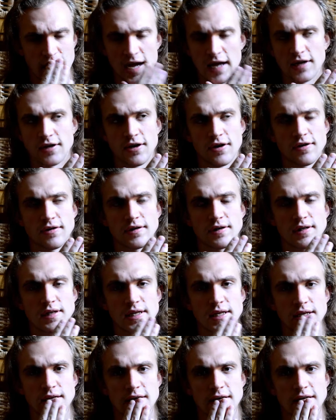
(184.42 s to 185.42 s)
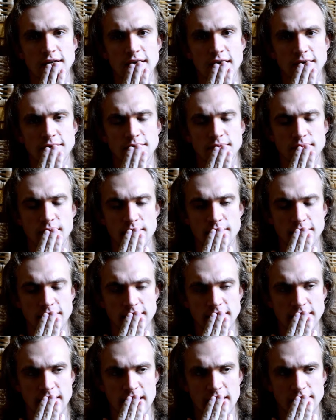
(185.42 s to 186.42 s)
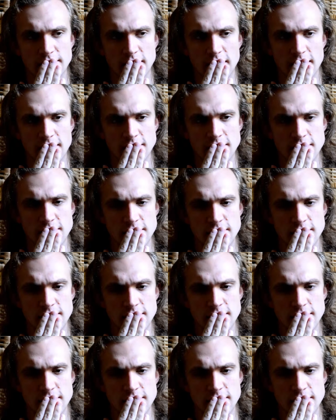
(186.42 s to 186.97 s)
I currently can't remember the name now.